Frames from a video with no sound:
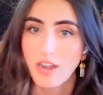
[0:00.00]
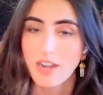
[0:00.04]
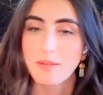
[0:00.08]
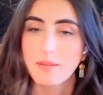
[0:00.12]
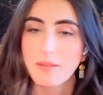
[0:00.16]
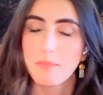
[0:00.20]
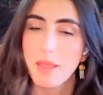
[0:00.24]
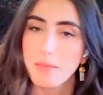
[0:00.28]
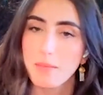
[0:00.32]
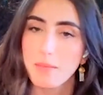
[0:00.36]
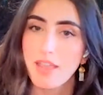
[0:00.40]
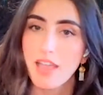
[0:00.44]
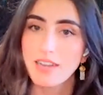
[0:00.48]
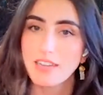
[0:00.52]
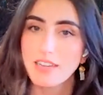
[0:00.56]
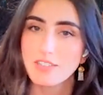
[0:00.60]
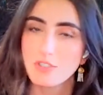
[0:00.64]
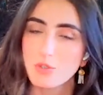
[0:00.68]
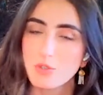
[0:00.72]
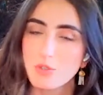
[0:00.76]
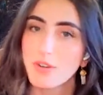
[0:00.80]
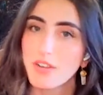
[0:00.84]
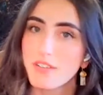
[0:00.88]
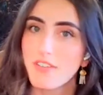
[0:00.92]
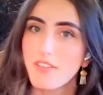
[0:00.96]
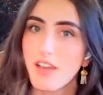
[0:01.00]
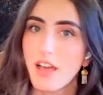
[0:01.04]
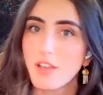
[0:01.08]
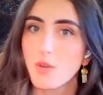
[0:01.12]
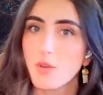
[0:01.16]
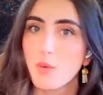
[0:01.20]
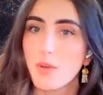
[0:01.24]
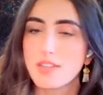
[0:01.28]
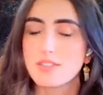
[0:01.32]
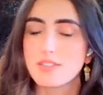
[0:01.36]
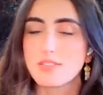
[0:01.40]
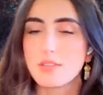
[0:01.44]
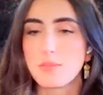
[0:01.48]
and maybe I need to
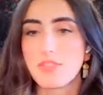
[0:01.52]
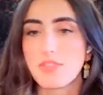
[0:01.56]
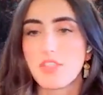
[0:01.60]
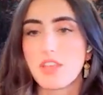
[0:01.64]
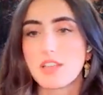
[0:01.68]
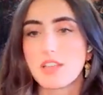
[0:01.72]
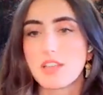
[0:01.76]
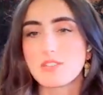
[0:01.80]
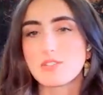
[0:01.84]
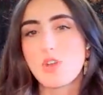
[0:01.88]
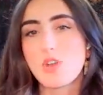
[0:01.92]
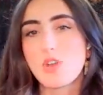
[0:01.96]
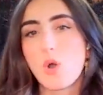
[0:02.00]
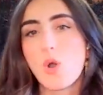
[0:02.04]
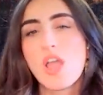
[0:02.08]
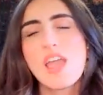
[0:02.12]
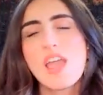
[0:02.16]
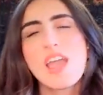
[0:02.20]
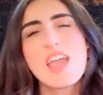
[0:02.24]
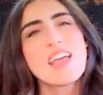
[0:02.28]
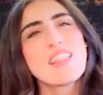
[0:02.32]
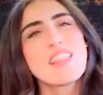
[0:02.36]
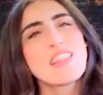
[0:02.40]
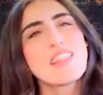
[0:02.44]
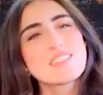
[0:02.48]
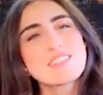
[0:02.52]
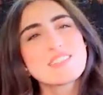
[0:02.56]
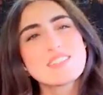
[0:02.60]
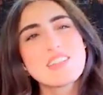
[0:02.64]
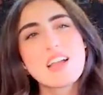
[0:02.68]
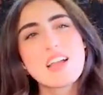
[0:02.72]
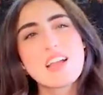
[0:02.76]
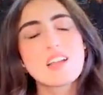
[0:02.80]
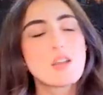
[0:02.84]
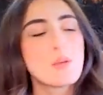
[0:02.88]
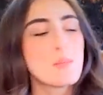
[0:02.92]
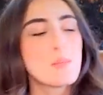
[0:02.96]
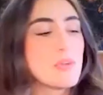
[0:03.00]
reevaluate some things. So that's not
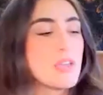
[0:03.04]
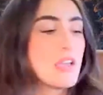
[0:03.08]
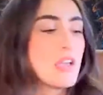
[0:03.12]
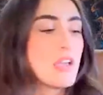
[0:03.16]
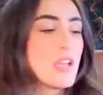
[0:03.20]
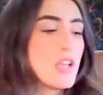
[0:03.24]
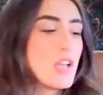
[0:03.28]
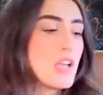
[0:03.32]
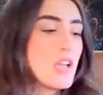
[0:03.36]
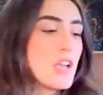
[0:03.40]
going to be